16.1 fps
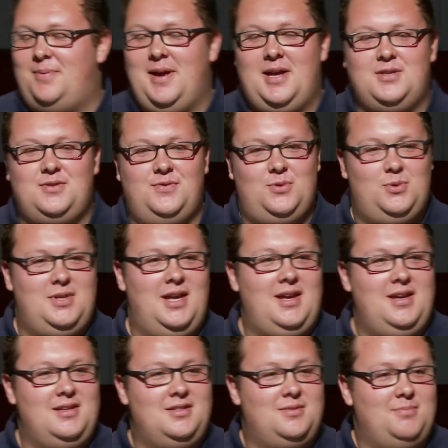the past few
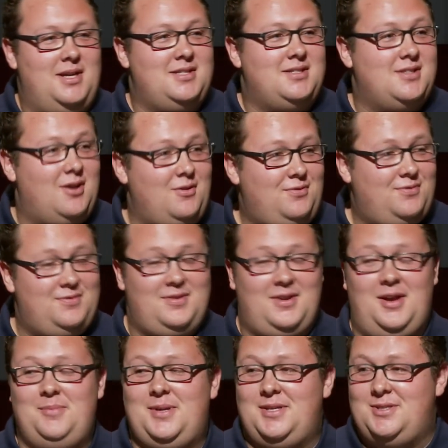days. Myself,
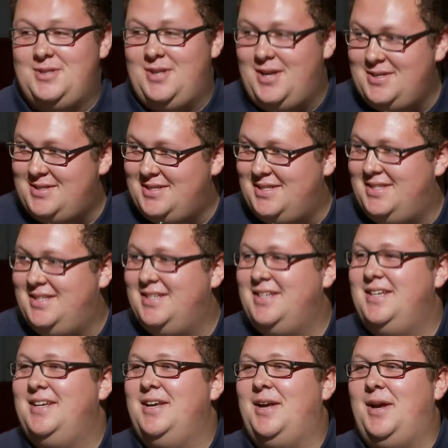I'm exhausted,
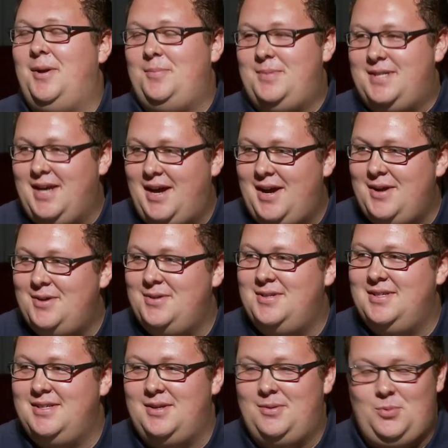I'm
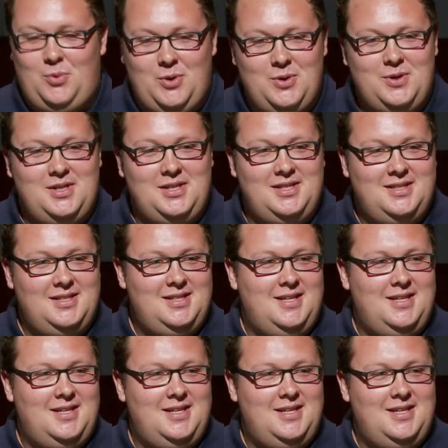tired, I'm weary,